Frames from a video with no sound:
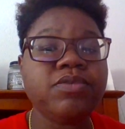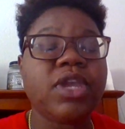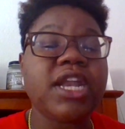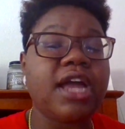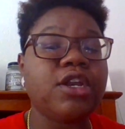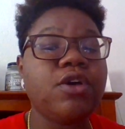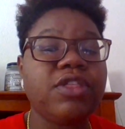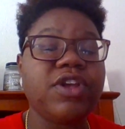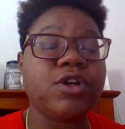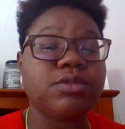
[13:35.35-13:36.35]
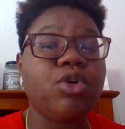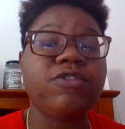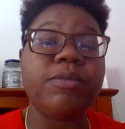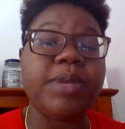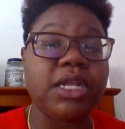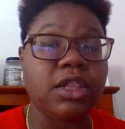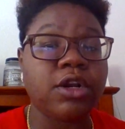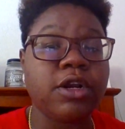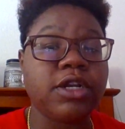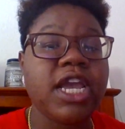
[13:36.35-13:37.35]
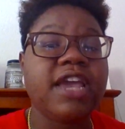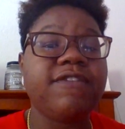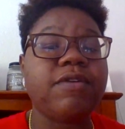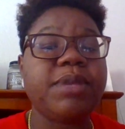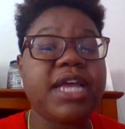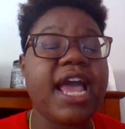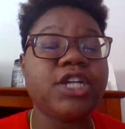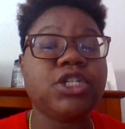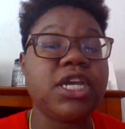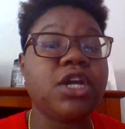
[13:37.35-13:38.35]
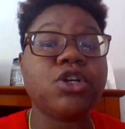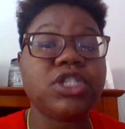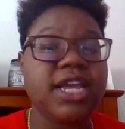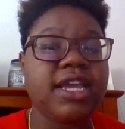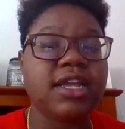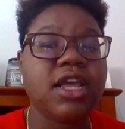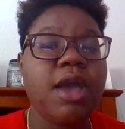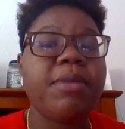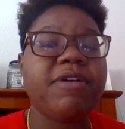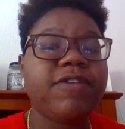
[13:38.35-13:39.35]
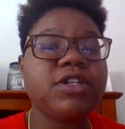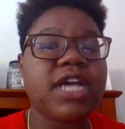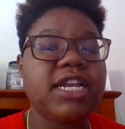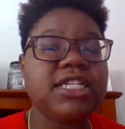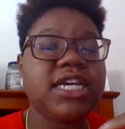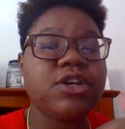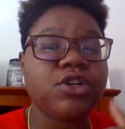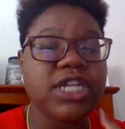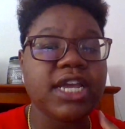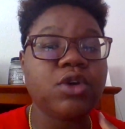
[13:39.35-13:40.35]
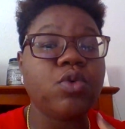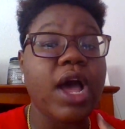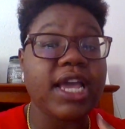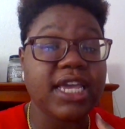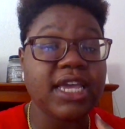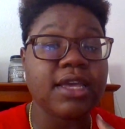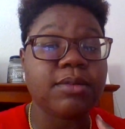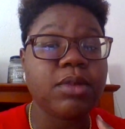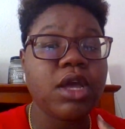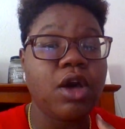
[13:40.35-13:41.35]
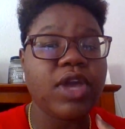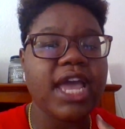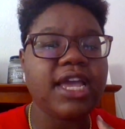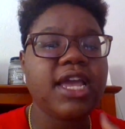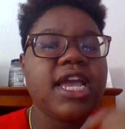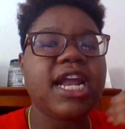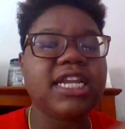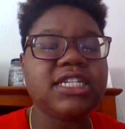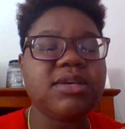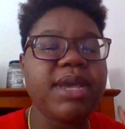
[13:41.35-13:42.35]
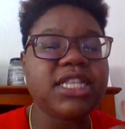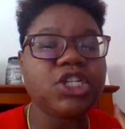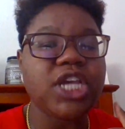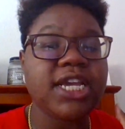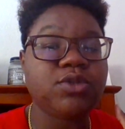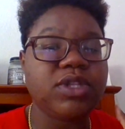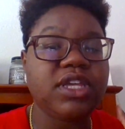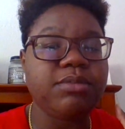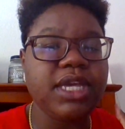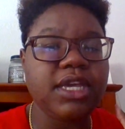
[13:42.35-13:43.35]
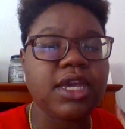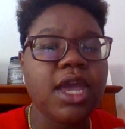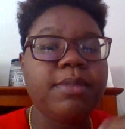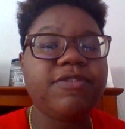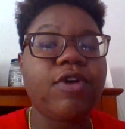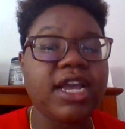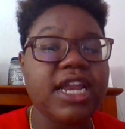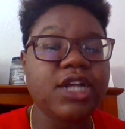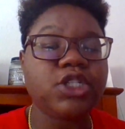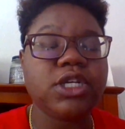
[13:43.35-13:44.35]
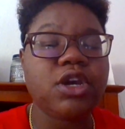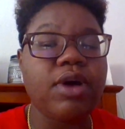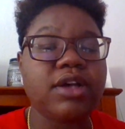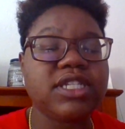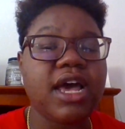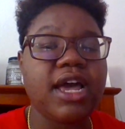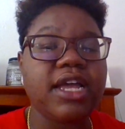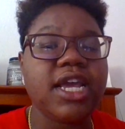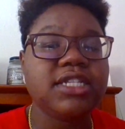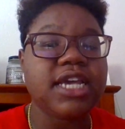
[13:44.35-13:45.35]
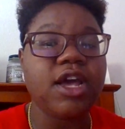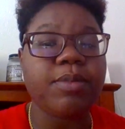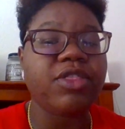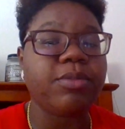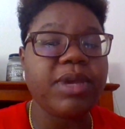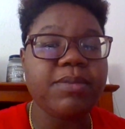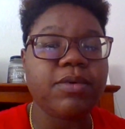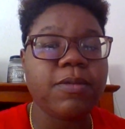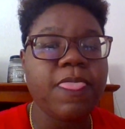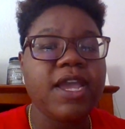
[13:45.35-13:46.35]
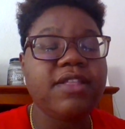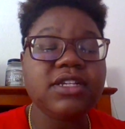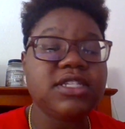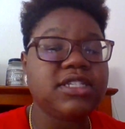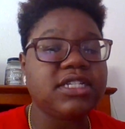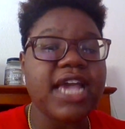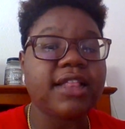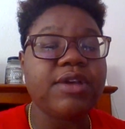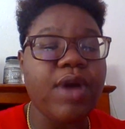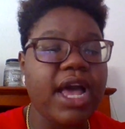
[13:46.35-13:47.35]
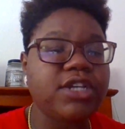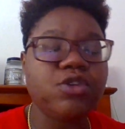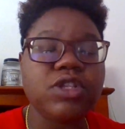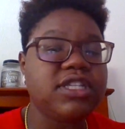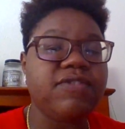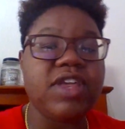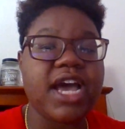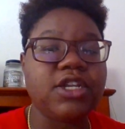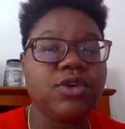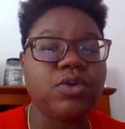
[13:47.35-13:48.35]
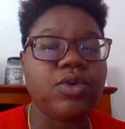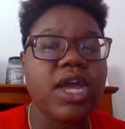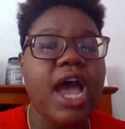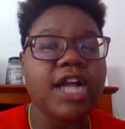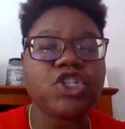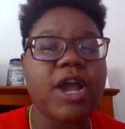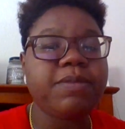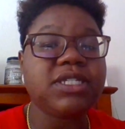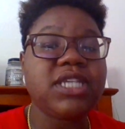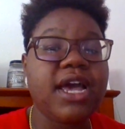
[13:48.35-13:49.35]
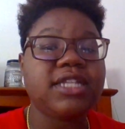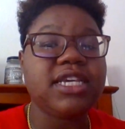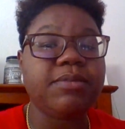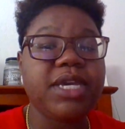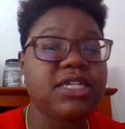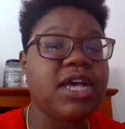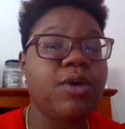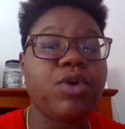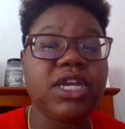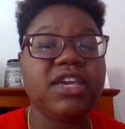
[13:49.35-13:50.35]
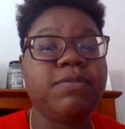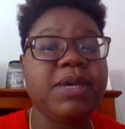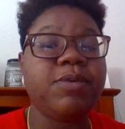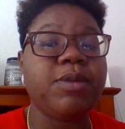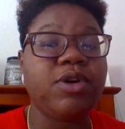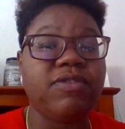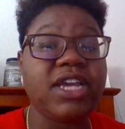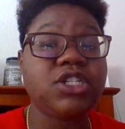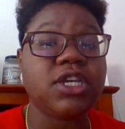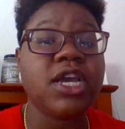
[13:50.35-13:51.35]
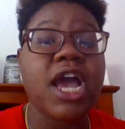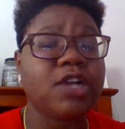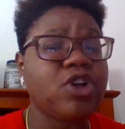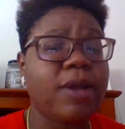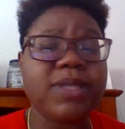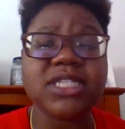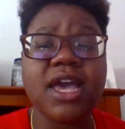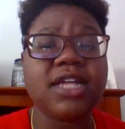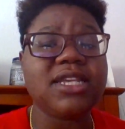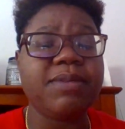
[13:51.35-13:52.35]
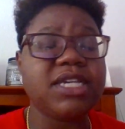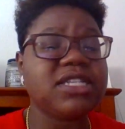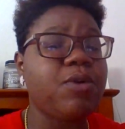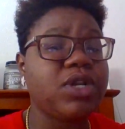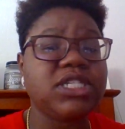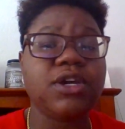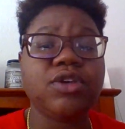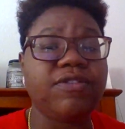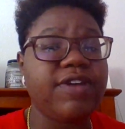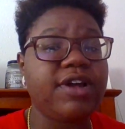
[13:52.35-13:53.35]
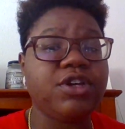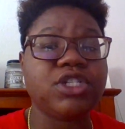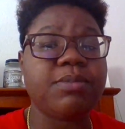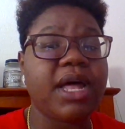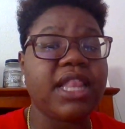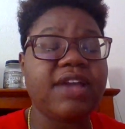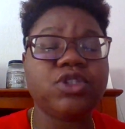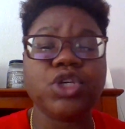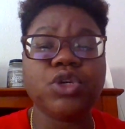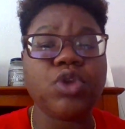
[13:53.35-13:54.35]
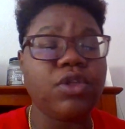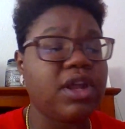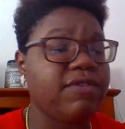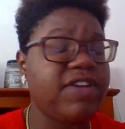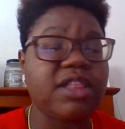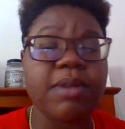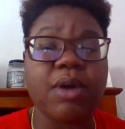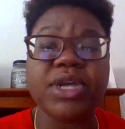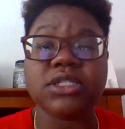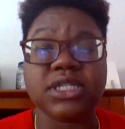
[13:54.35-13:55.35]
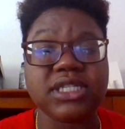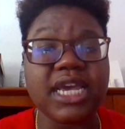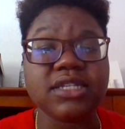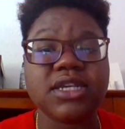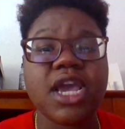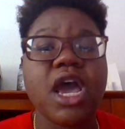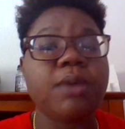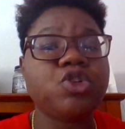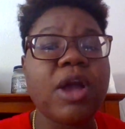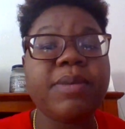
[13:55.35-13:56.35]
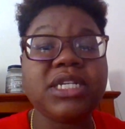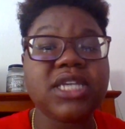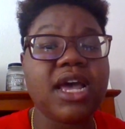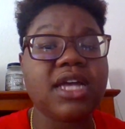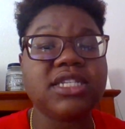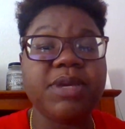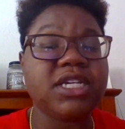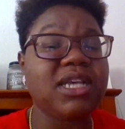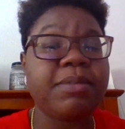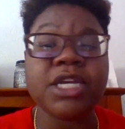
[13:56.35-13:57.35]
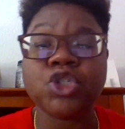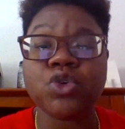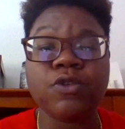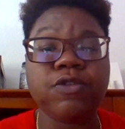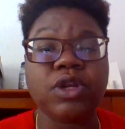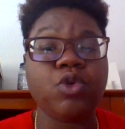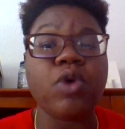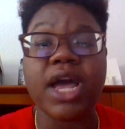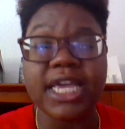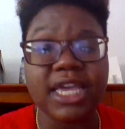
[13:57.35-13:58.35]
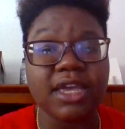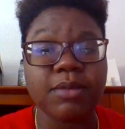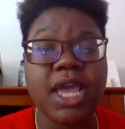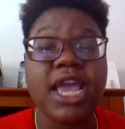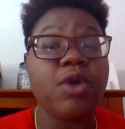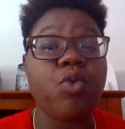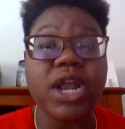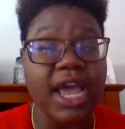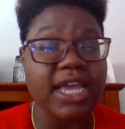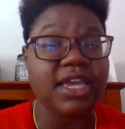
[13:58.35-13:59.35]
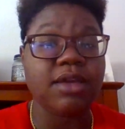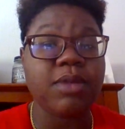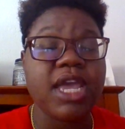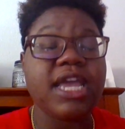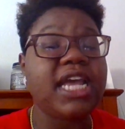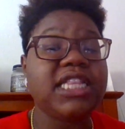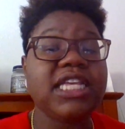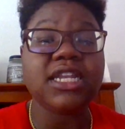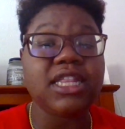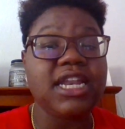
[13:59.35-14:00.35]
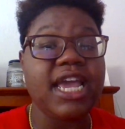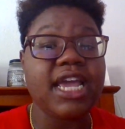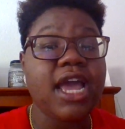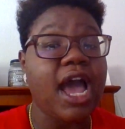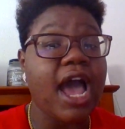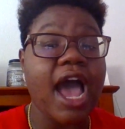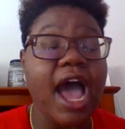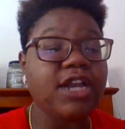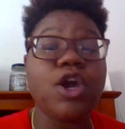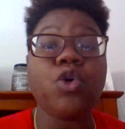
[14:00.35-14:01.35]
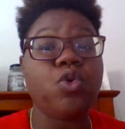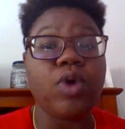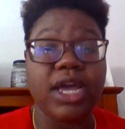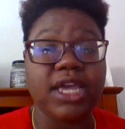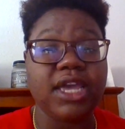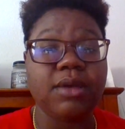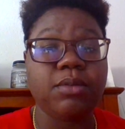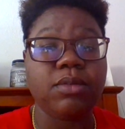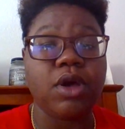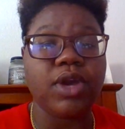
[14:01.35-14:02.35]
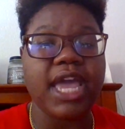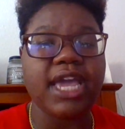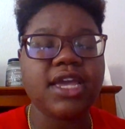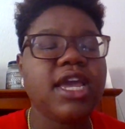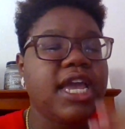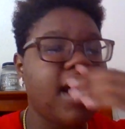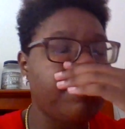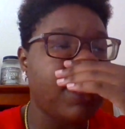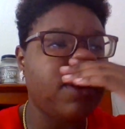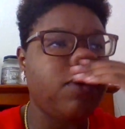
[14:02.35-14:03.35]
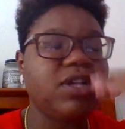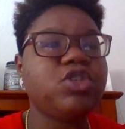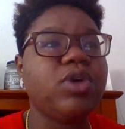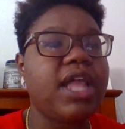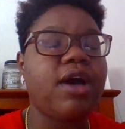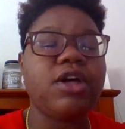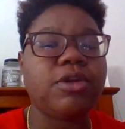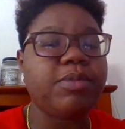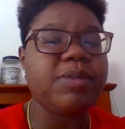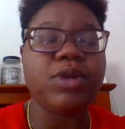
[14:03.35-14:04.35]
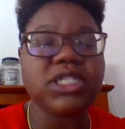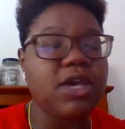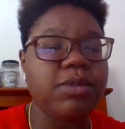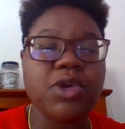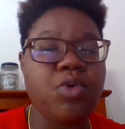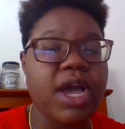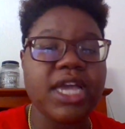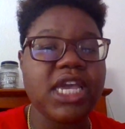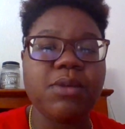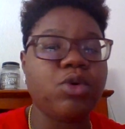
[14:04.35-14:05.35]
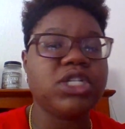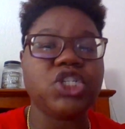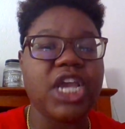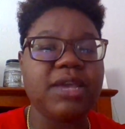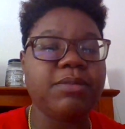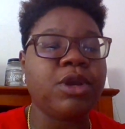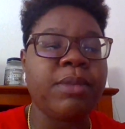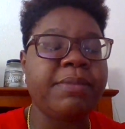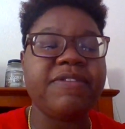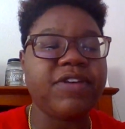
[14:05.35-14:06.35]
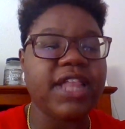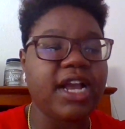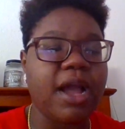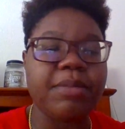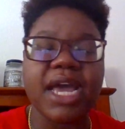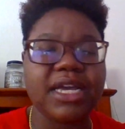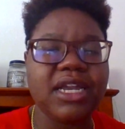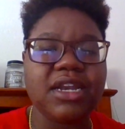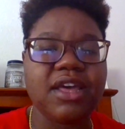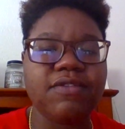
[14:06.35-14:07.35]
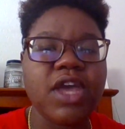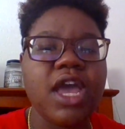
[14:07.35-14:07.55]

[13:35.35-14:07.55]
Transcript: And I know that there is more for me to learn and for me to actually understand. But first, I need to understand who I am. Okay? And I need to make the change within me before I can actually go outside to help other people. And this is exactly why I do the stuff that I do. I drop this content because I want to give people motivation. I drop this content because I want to tell you the failures of my life, so you know that I'm failing my way to success. I'm dropping this content because I'm being truthful to who I am and what I am. And at of the day, I know who I am. Okay? And I'm not going to allow other people to tell me who I am, or to shame me or make me feel like I'm not good enough.